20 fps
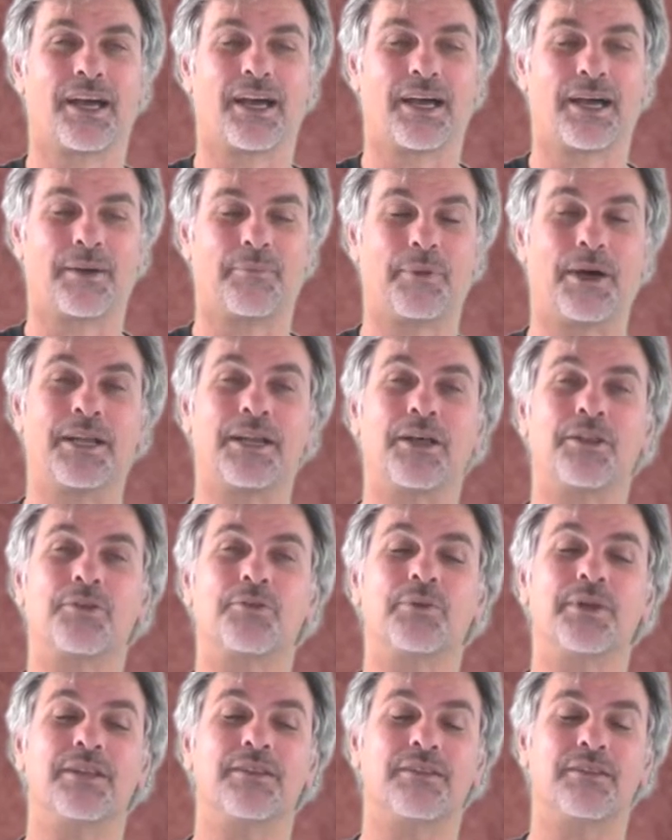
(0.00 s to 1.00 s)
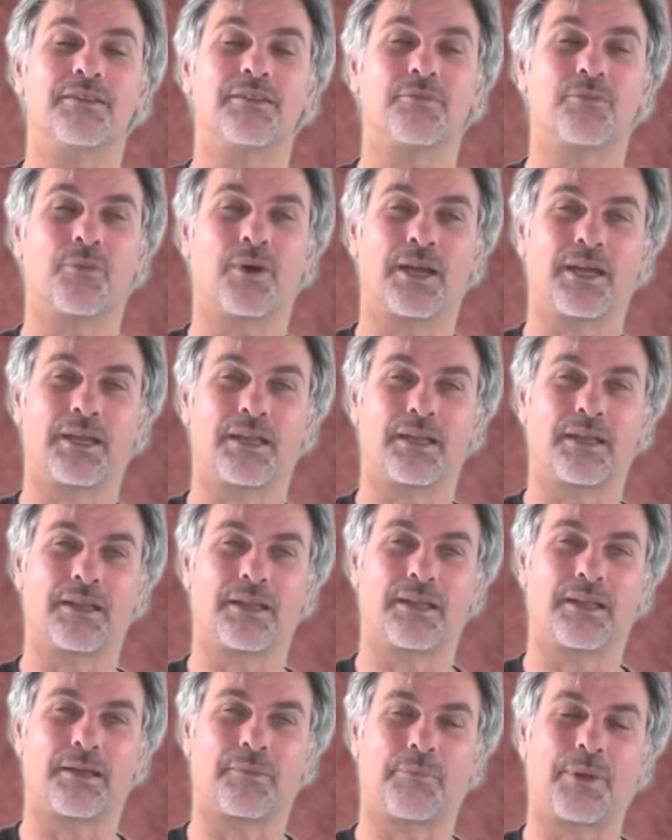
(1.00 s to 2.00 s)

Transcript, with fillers: Another reason why a